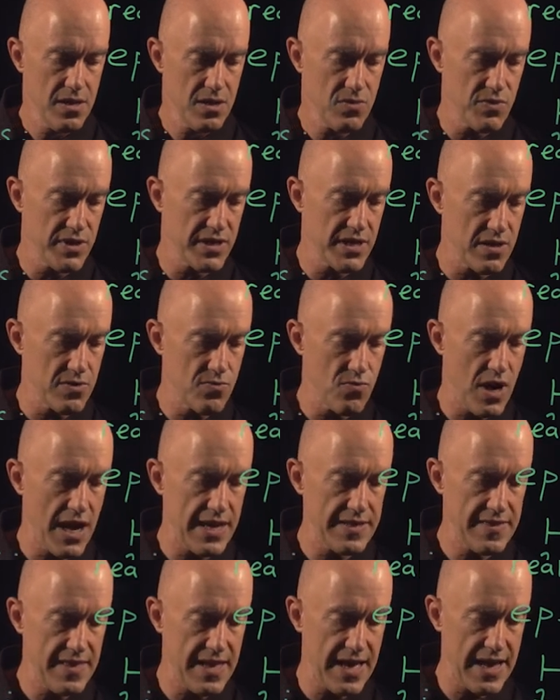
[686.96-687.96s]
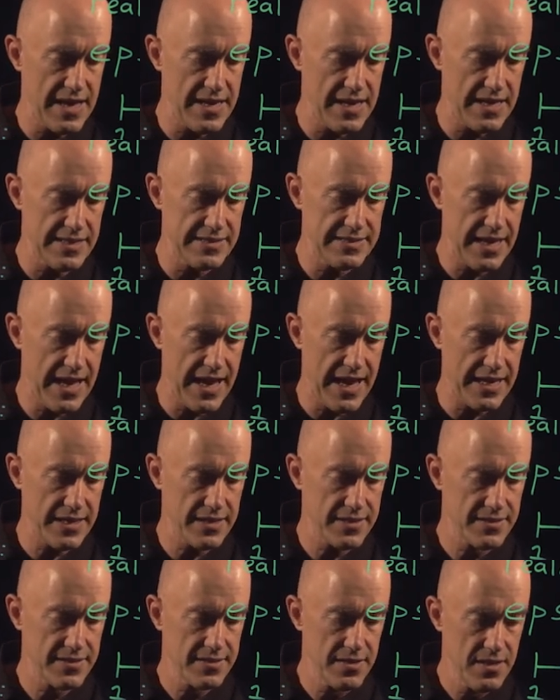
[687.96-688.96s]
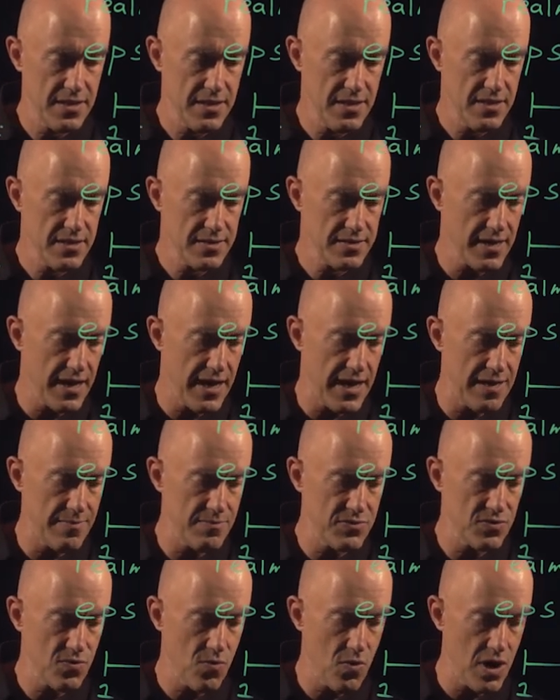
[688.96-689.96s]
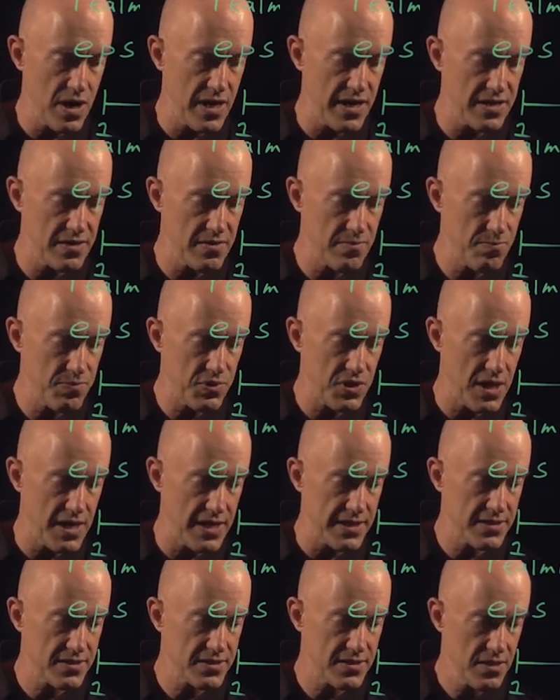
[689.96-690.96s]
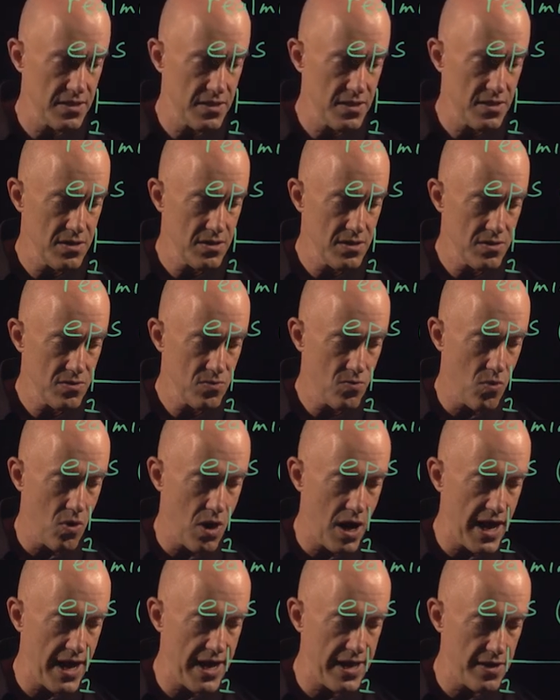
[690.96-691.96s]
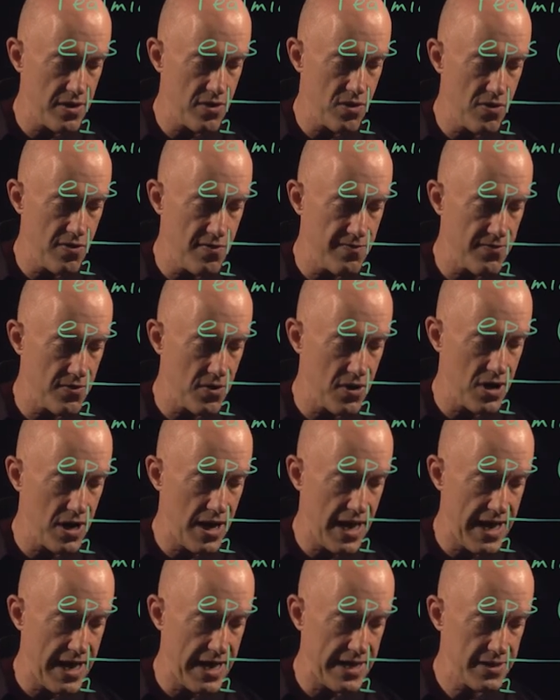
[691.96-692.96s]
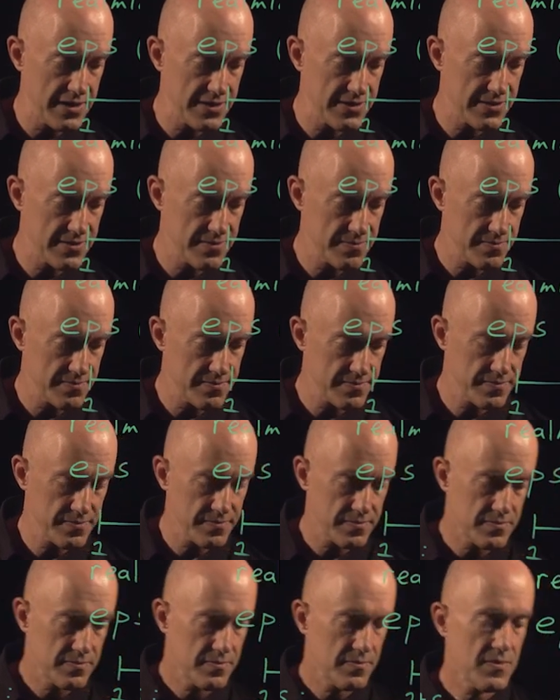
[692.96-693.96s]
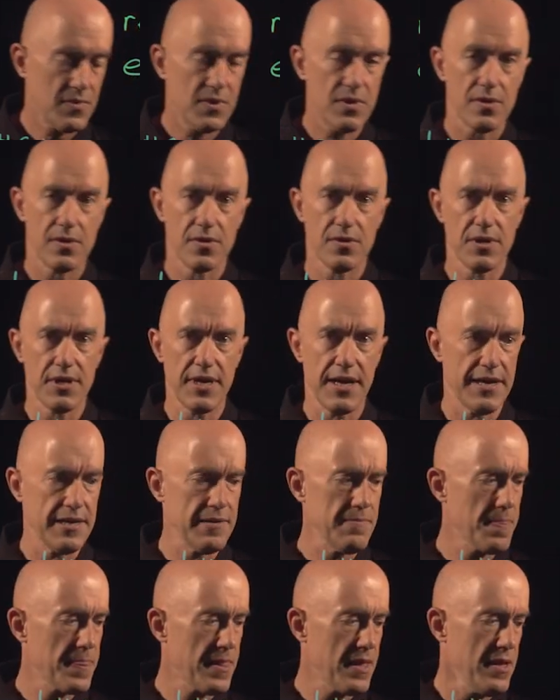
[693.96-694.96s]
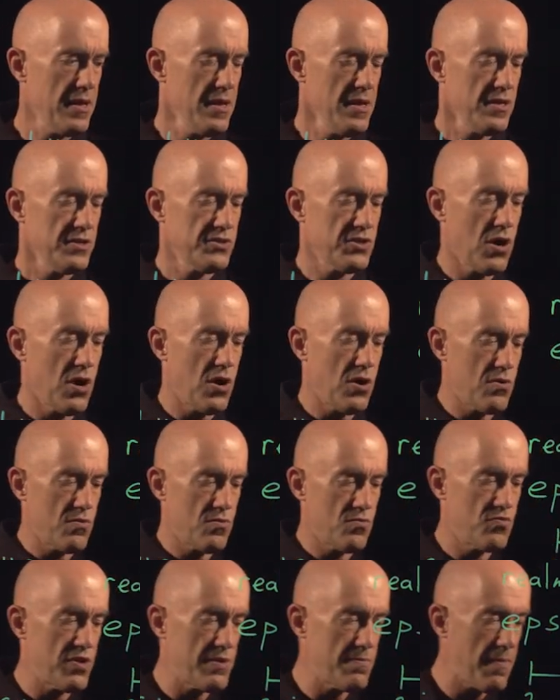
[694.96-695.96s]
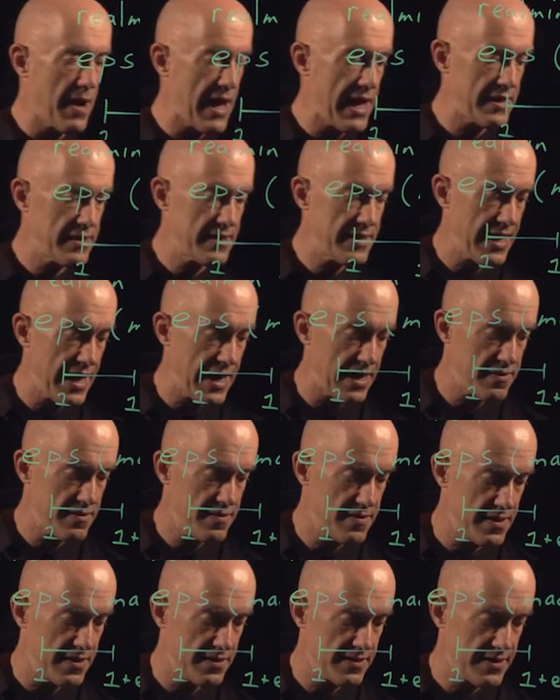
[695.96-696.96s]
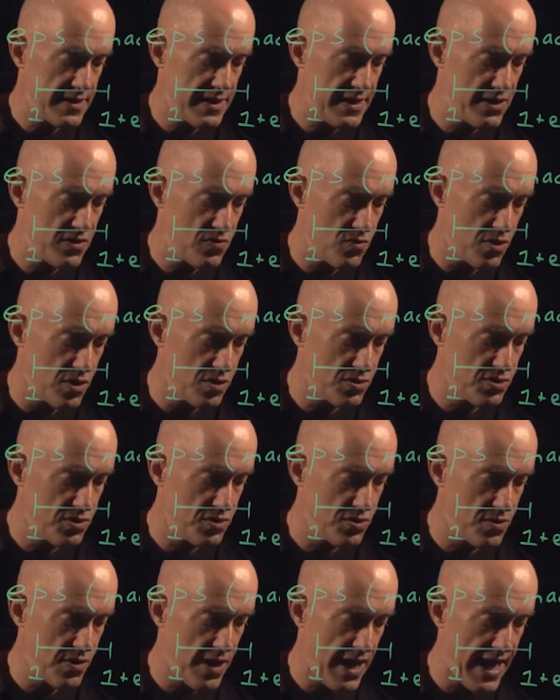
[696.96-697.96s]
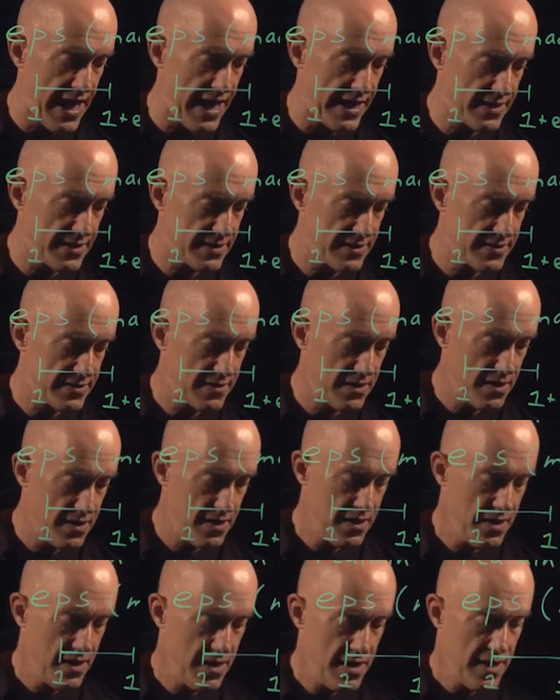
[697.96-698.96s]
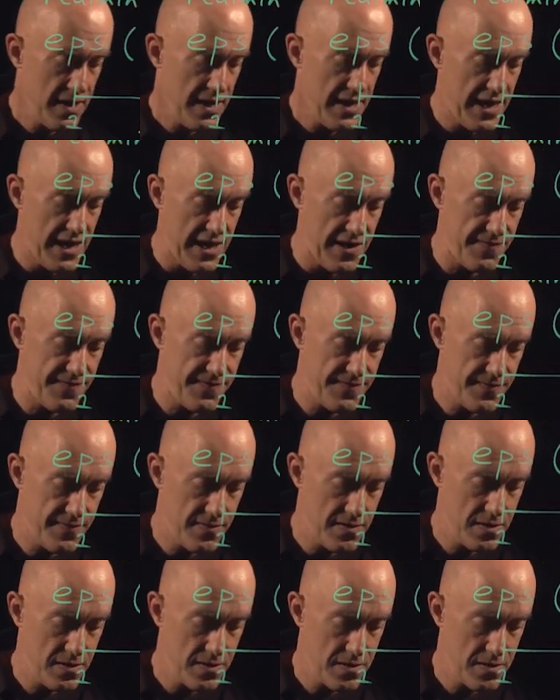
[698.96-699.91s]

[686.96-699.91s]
we can write that as x times 1 plus y over x. Okay, so we might get this equal to x if